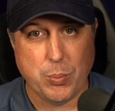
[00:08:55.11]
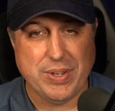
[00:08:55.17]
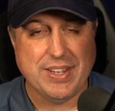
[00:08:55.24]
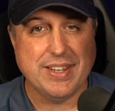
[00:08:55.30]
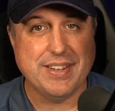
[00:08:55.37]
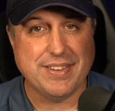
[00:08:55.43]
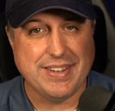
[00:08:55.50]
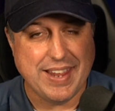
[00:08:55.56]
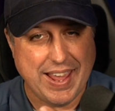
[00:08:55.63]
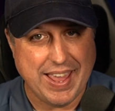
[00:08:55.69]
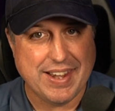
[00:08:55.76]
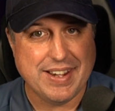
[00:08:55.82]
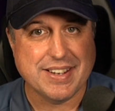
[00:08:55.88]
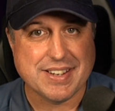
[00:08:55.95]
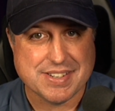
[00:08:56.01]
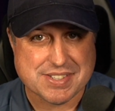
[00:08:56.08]
we get the
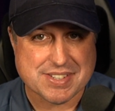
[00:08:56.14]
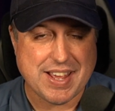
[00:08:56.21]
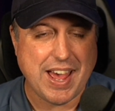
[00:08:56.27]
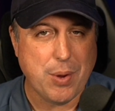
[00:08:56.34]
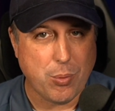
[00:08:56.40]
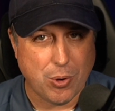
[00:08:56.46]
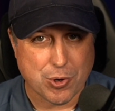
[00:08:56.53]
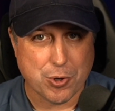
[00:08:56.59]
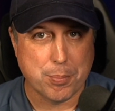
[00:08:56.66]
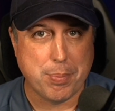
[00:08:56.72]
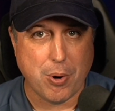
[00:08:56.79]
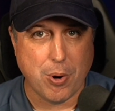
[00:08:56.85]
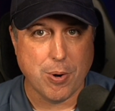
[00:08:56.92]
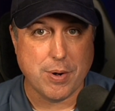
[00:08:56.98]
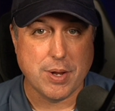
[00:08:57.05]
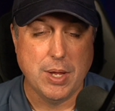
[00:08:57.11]
Anakin Skywalker
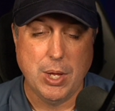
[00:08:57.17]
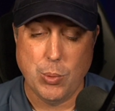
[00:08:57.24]
part